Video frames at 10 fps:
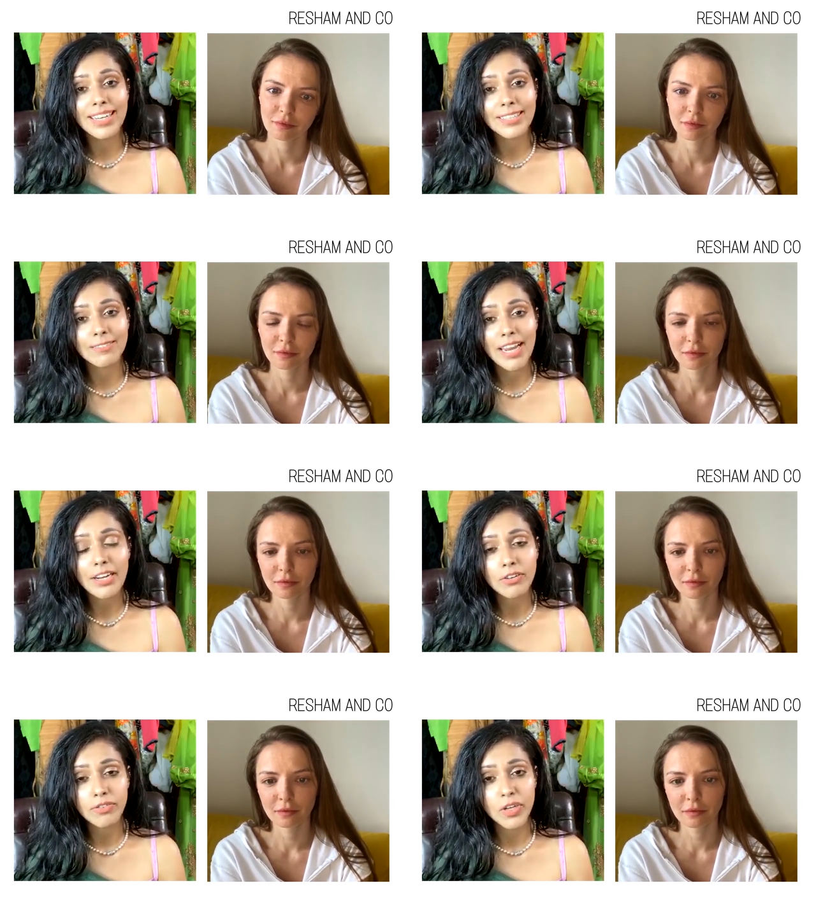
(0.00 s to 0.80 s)
Speaker 1: it's very
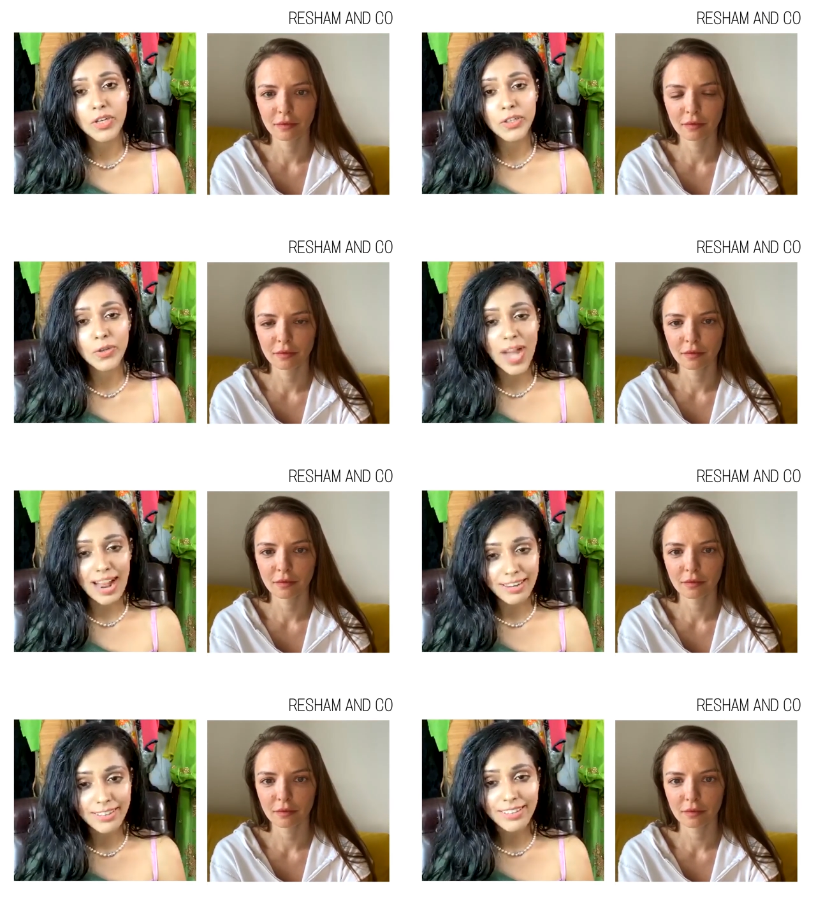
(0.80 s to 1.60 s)
difficult to
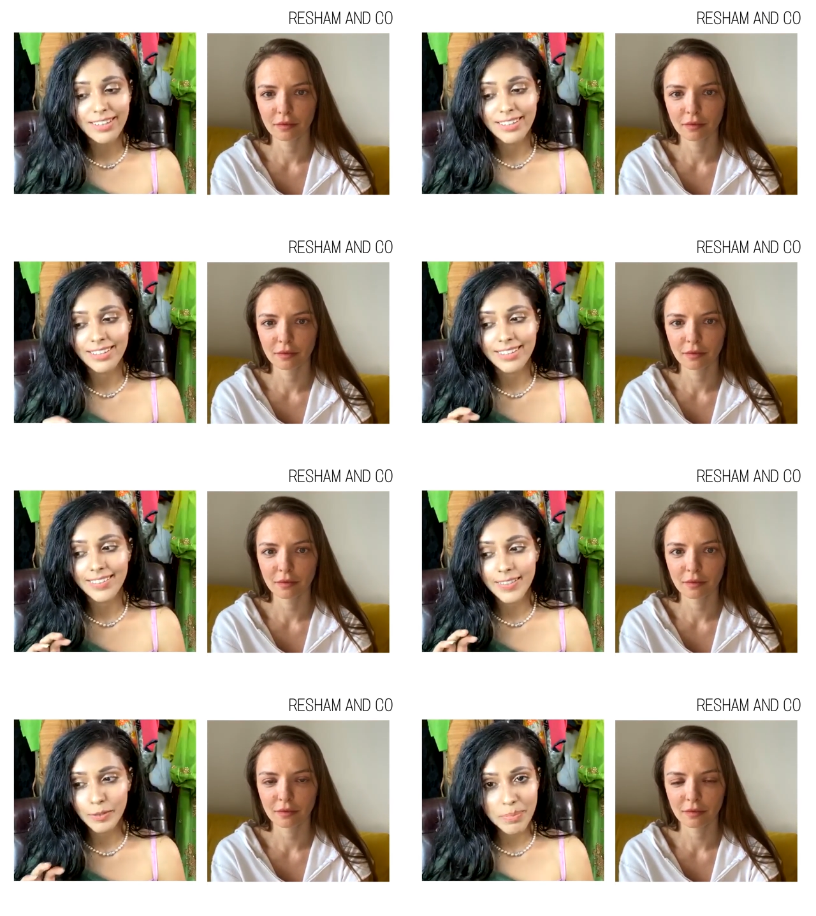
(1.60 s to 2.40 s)
handle
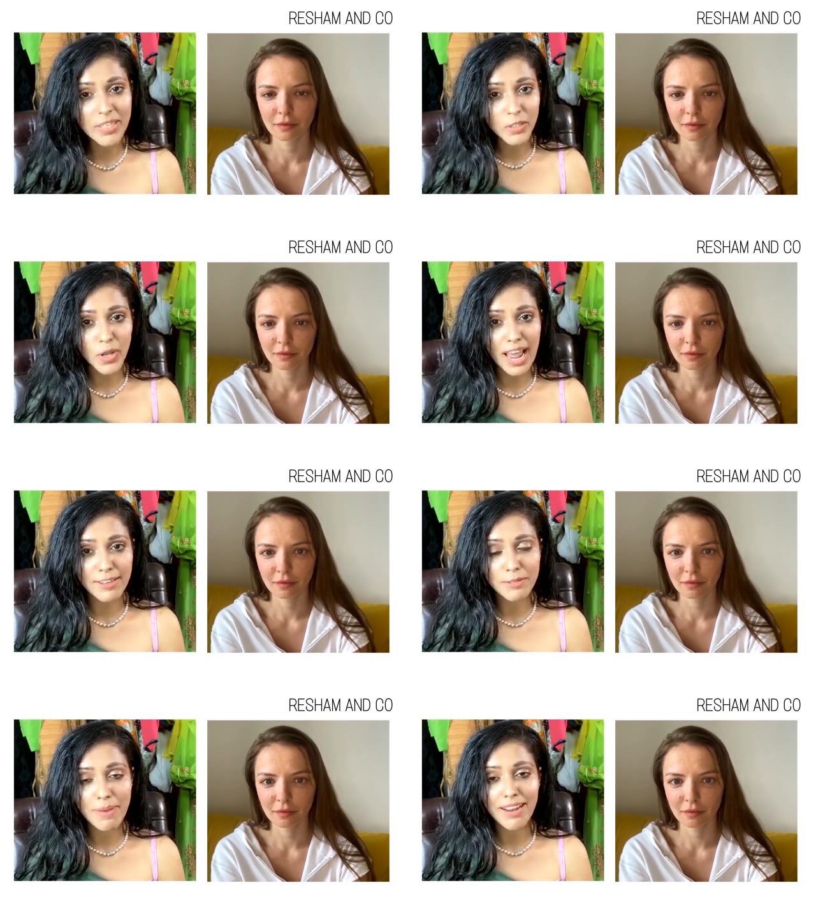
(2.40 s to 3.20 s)
the spiritual
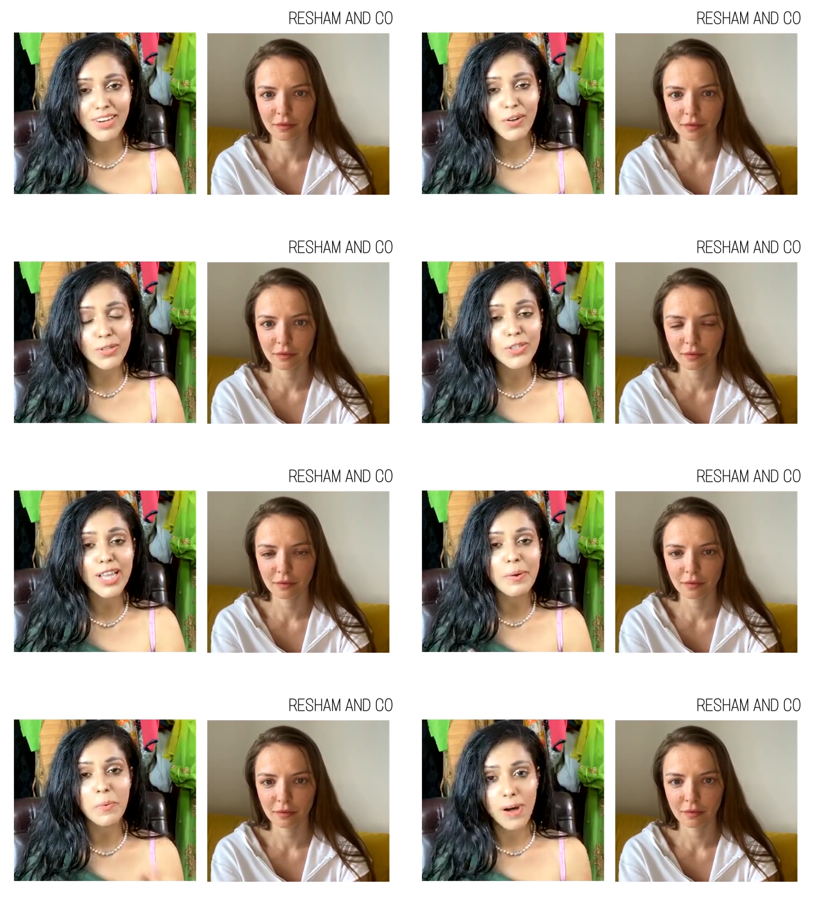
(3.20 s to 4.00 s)
aspect and also
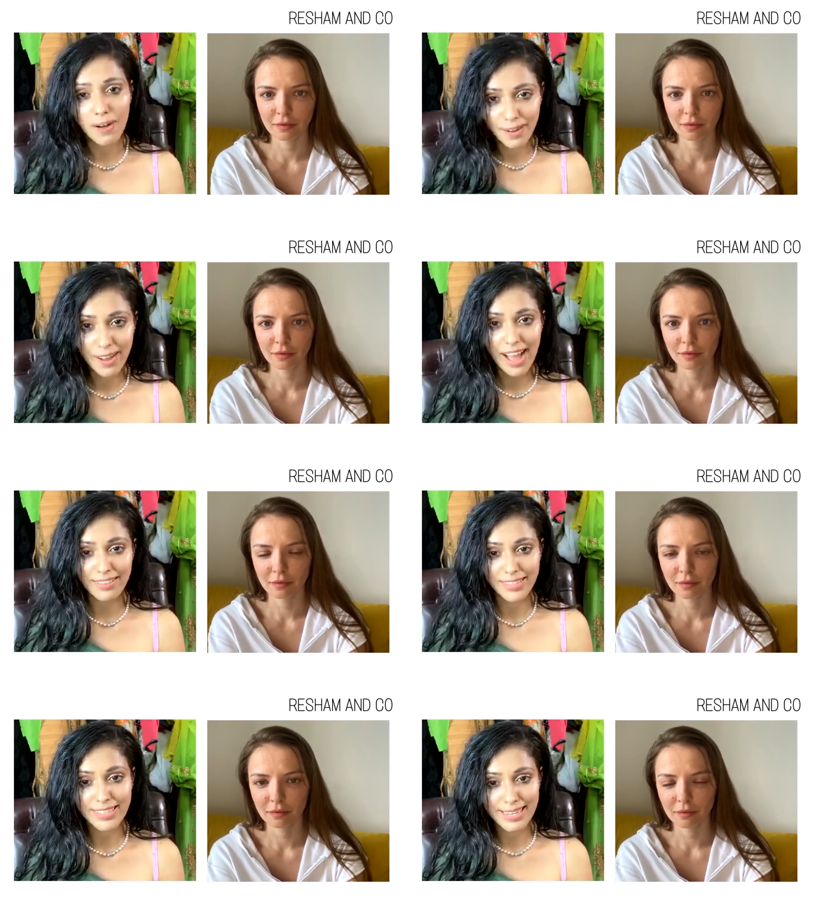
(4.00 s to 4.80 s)
their work
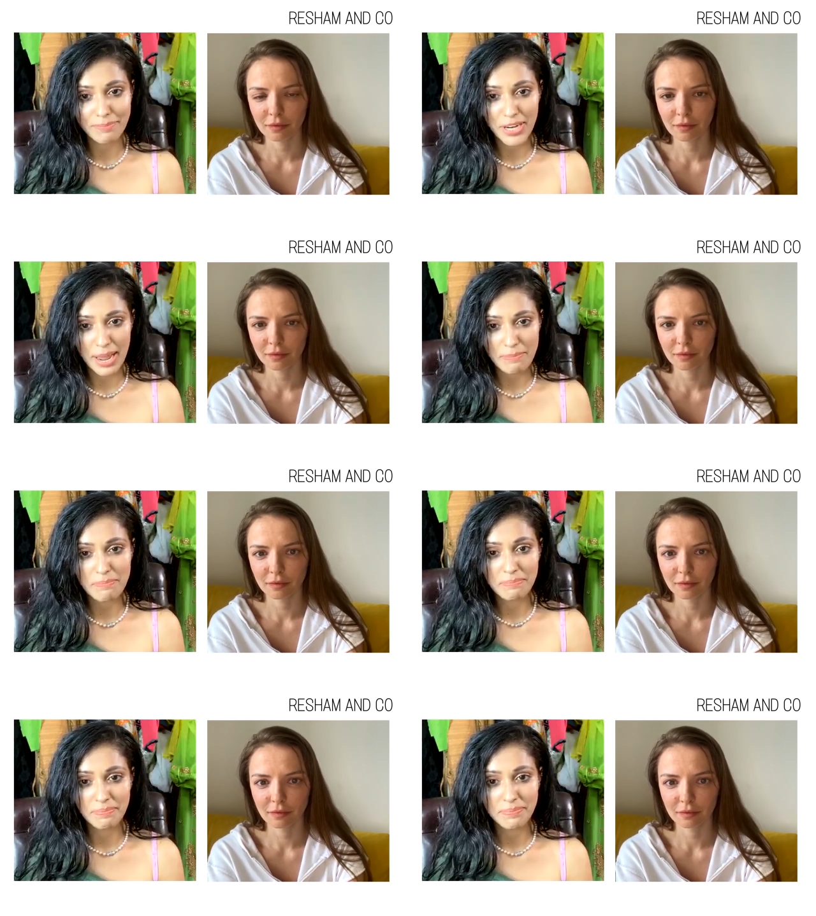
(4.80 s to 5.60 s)
at the same time.
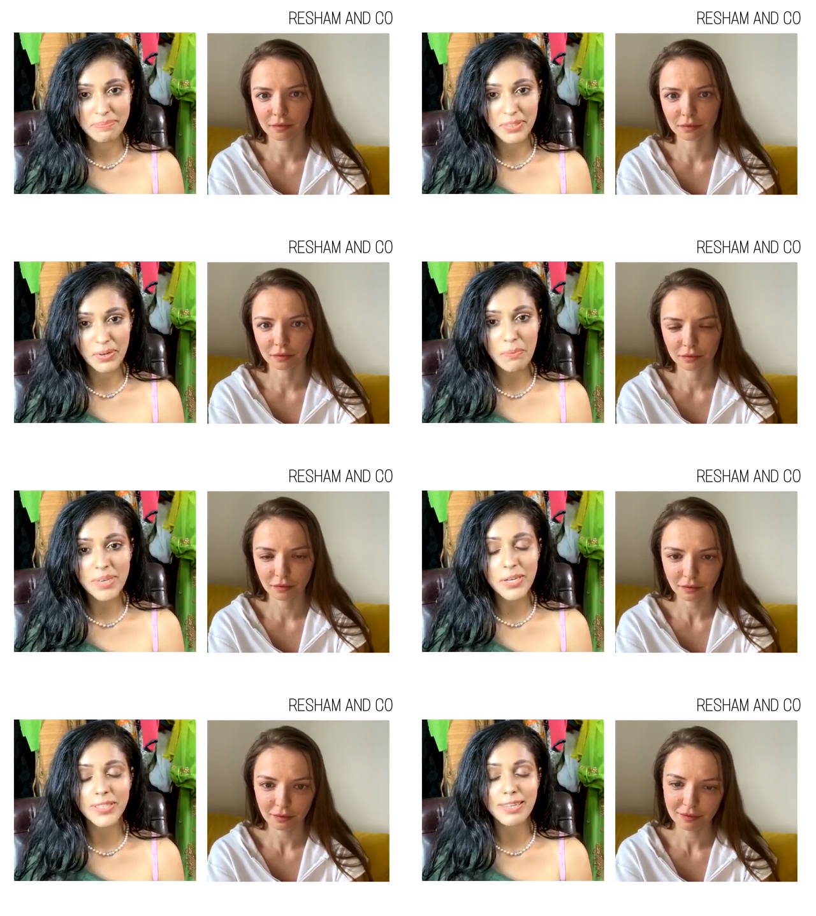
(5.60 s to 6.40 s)
You know,
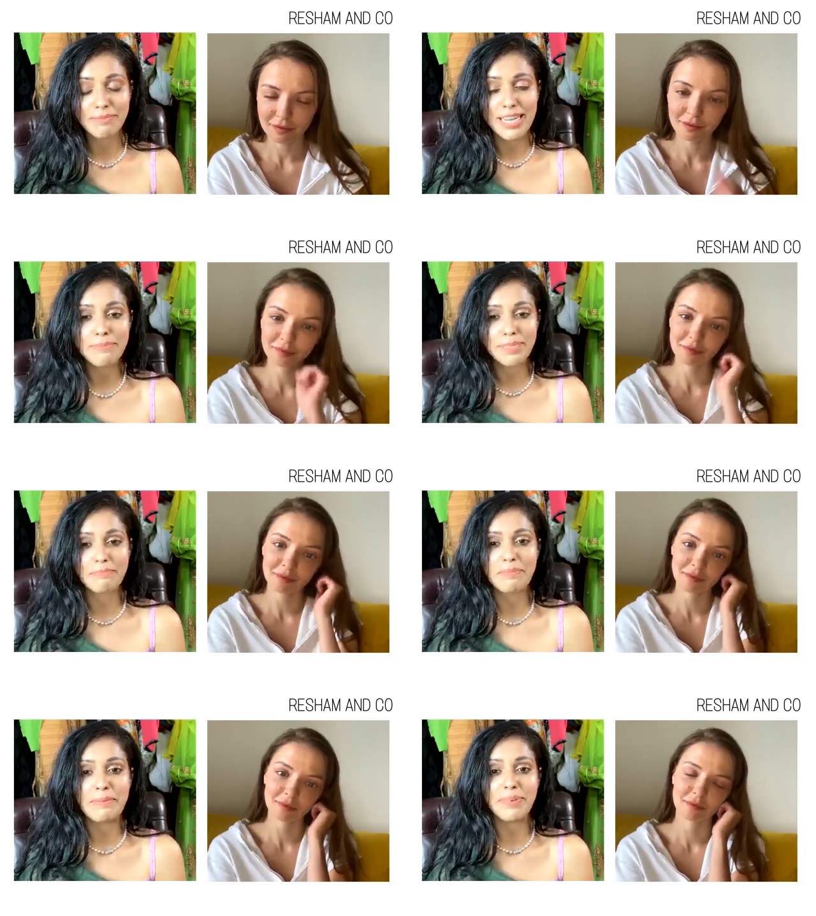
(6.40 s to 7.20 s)
because sometimes
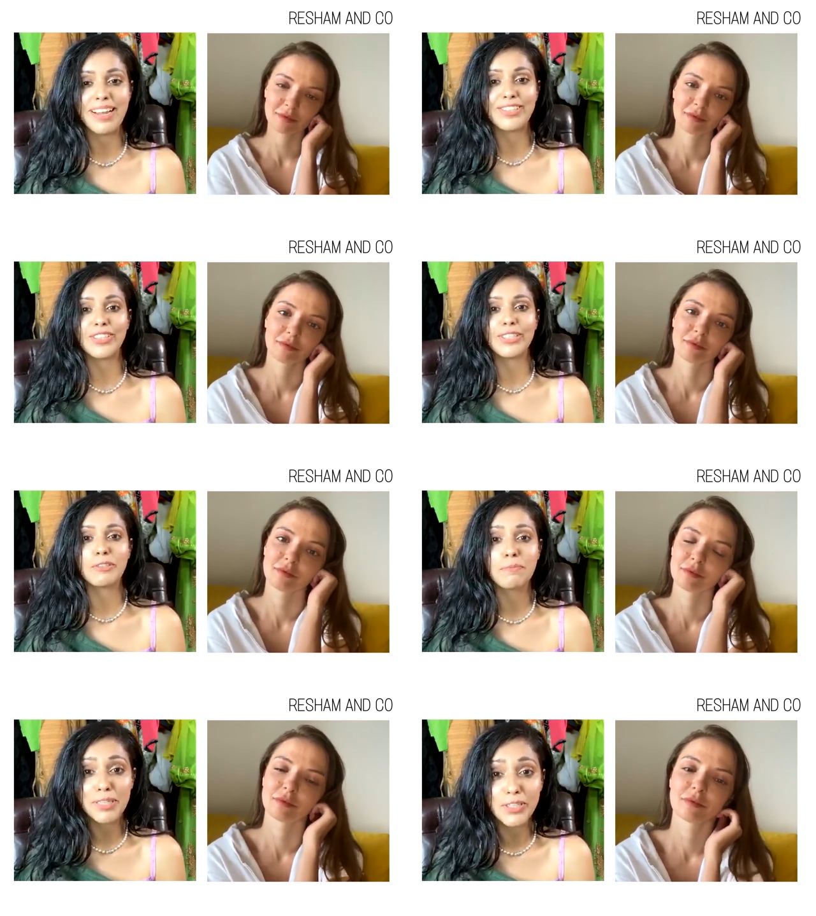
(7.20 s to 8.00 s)
people are just
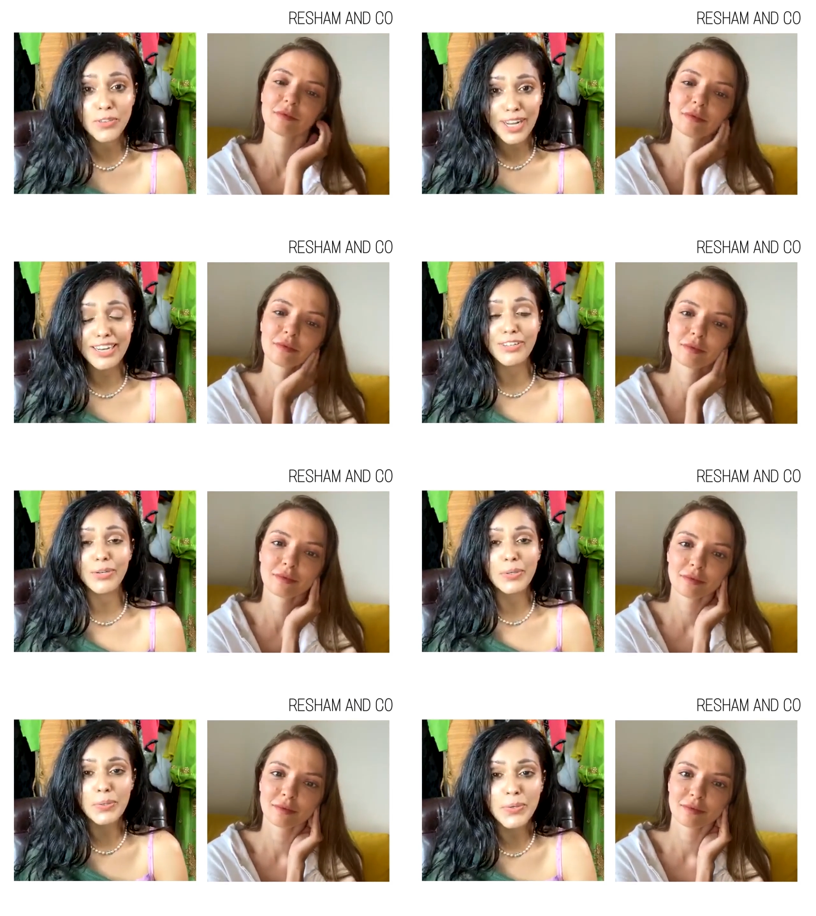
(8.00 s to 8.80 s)
spiritually
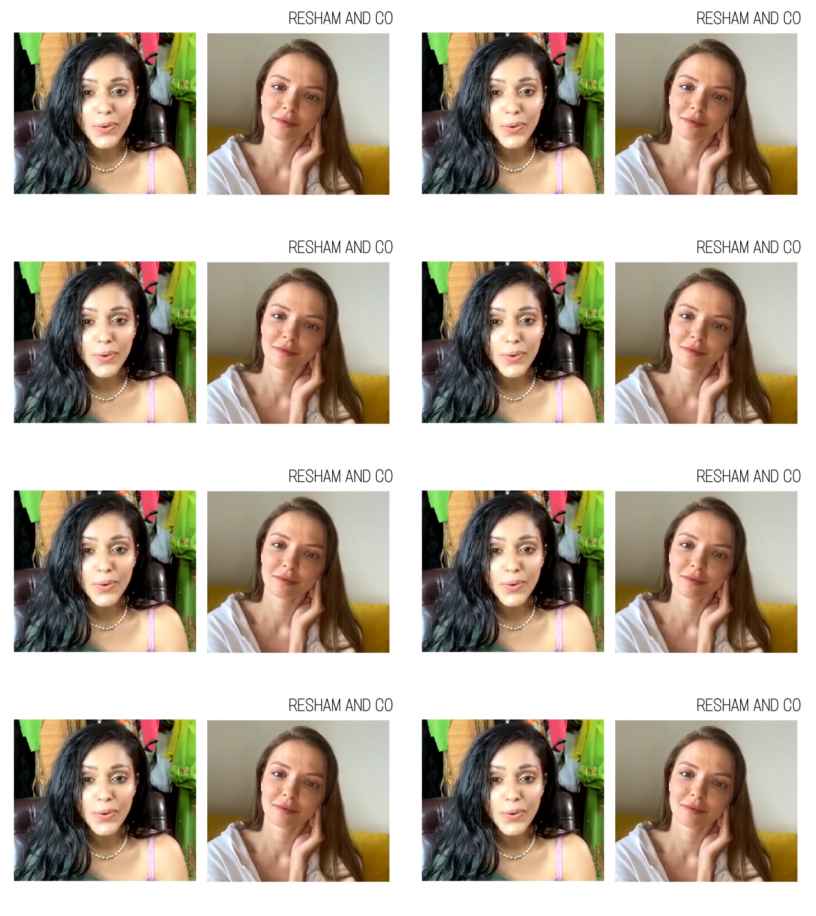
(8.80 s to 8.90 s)
too